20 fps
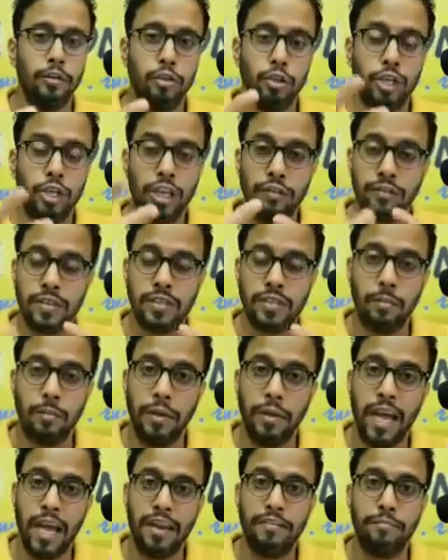give us
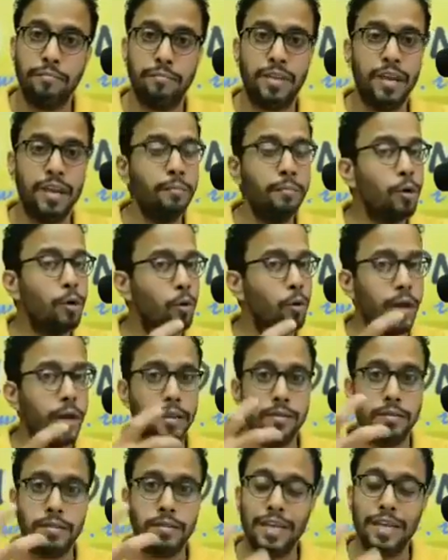some live demo
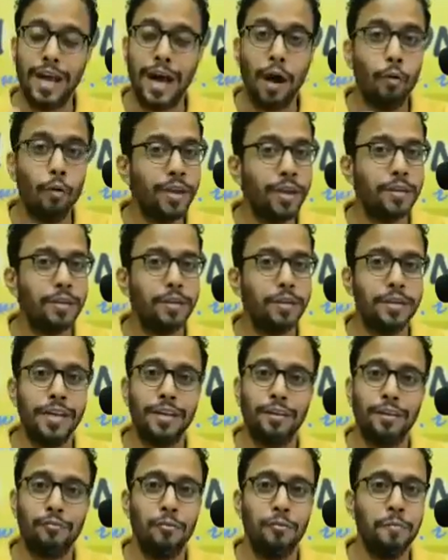and see how we can
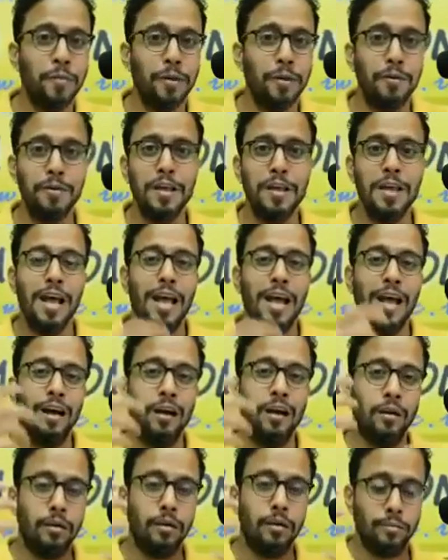take it from there.
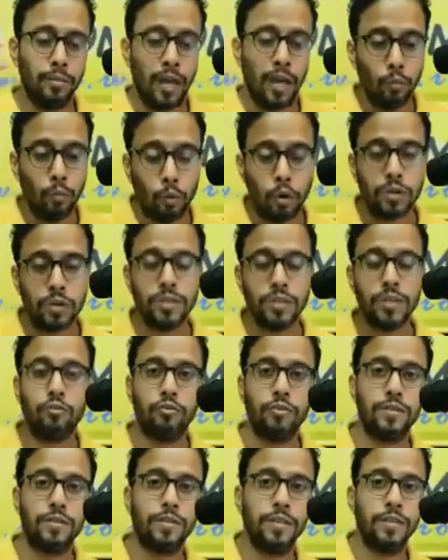I was
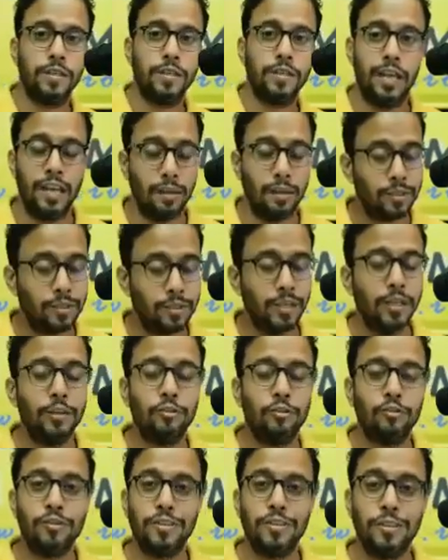interested, and I'm still
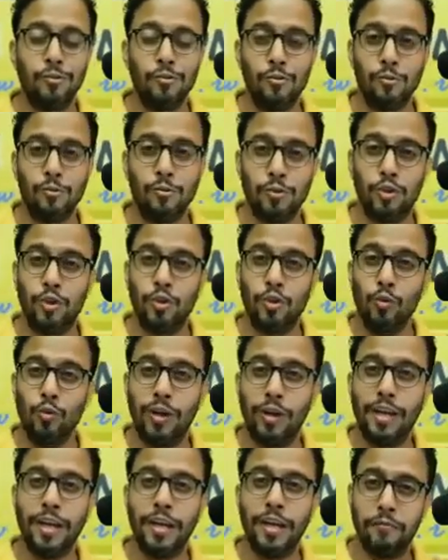interested to
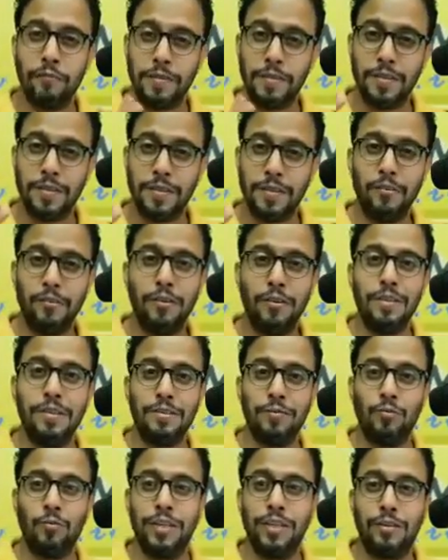do a kind of a
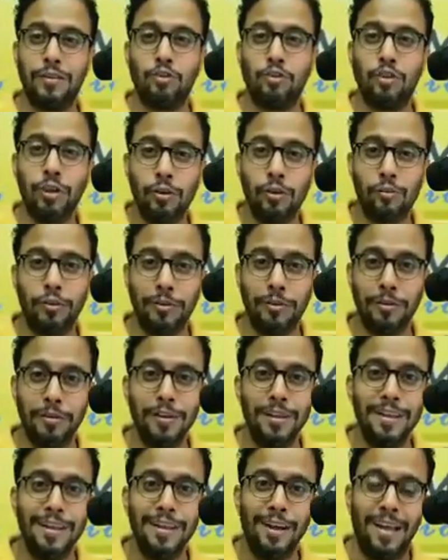series with children,
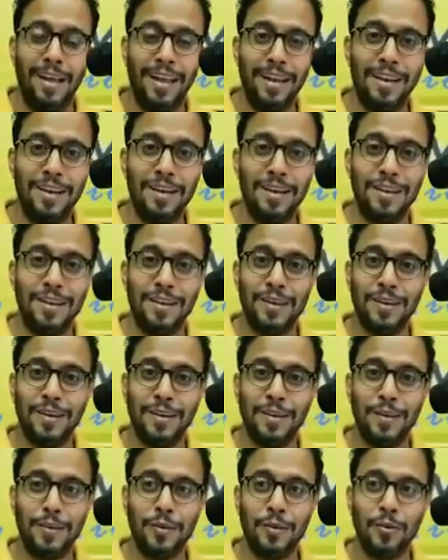and
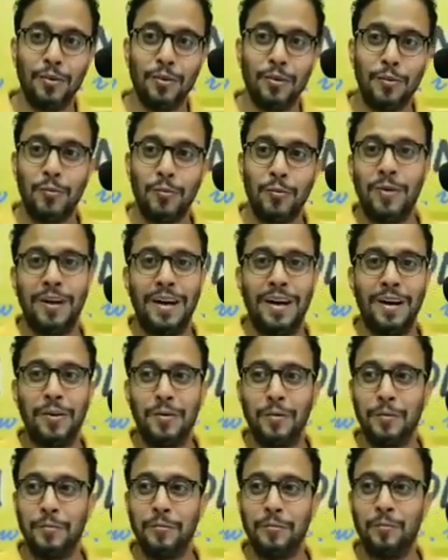
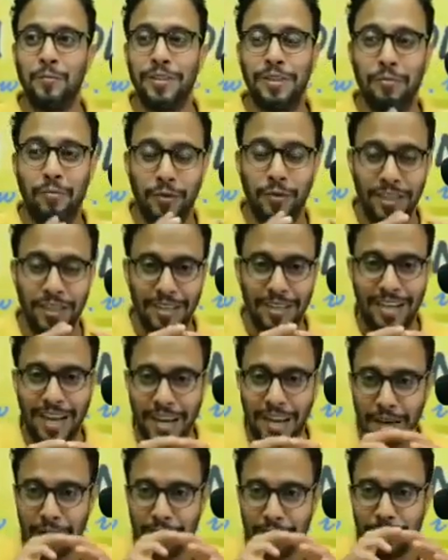with the
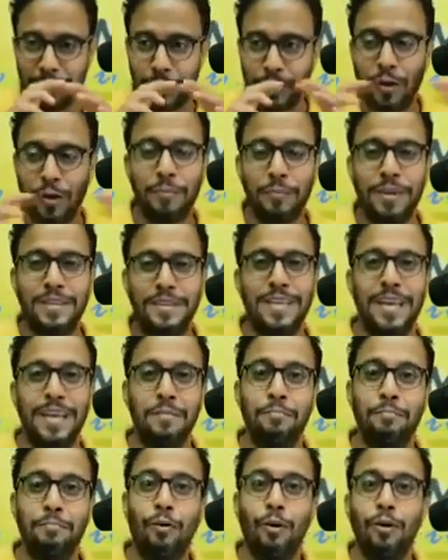kind of a topic
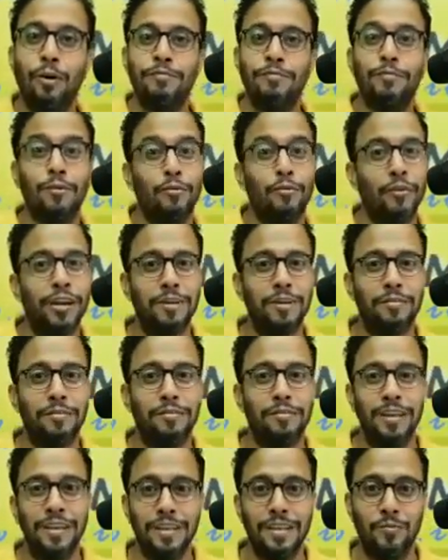saying "born for greater
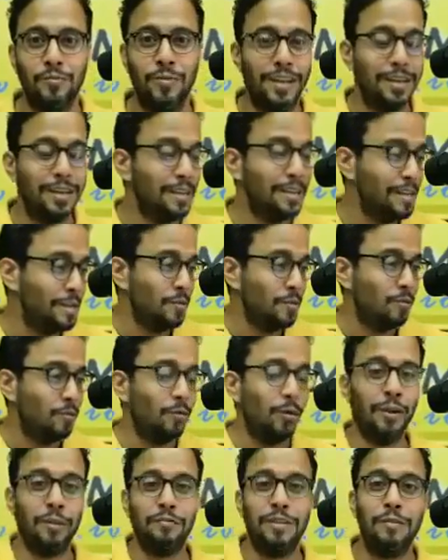things," where
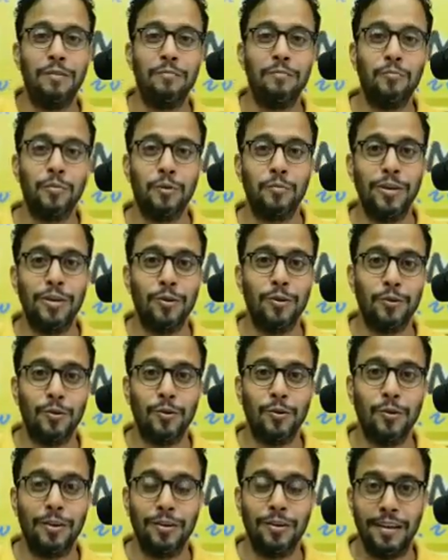one of them would be your
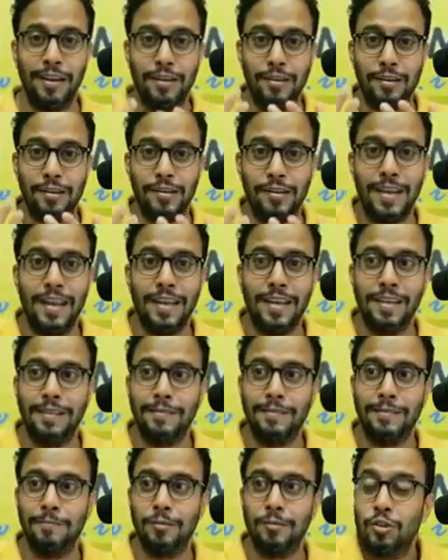daughter and
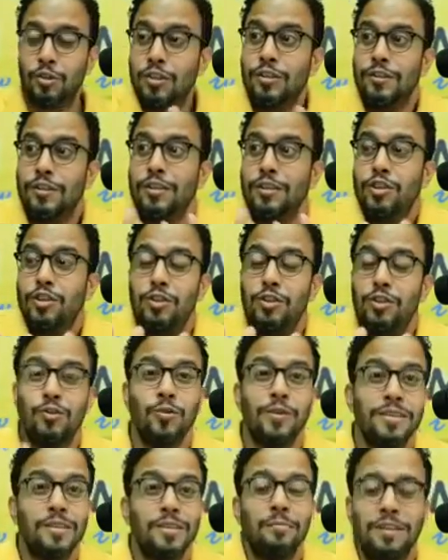telling that she's
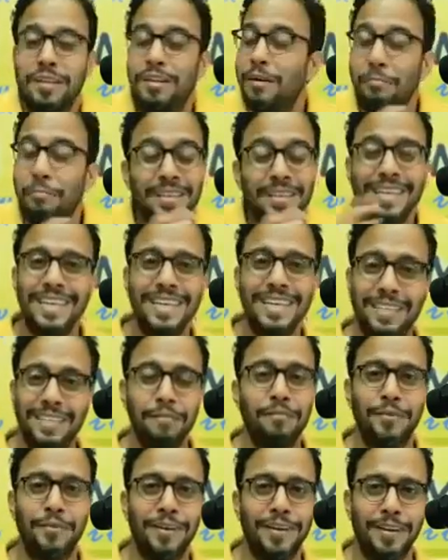doing something completely
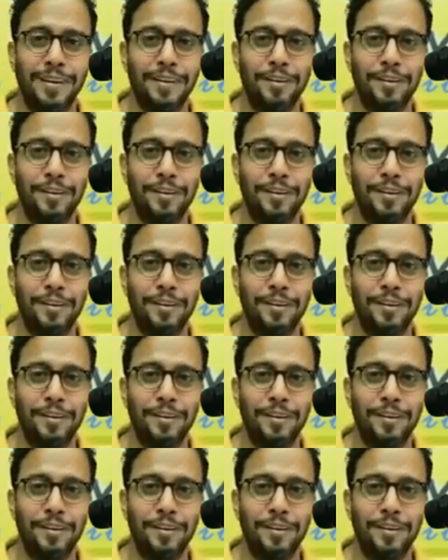different, and it